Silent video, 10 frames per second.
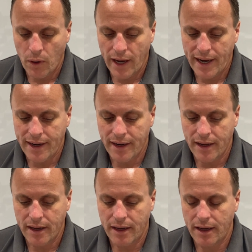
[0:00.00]
In
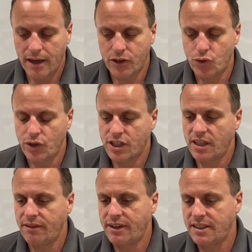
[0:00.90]
a
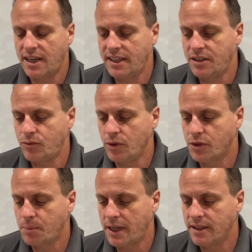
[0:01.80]
traditionally ventilated roof
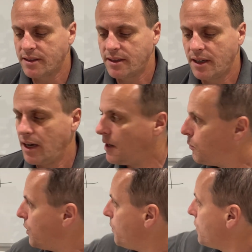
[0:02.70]
space,
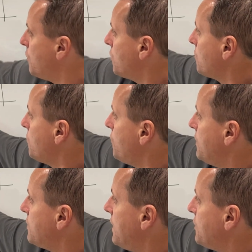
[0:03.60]
where we've got
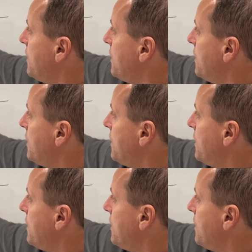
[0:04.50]
ventilation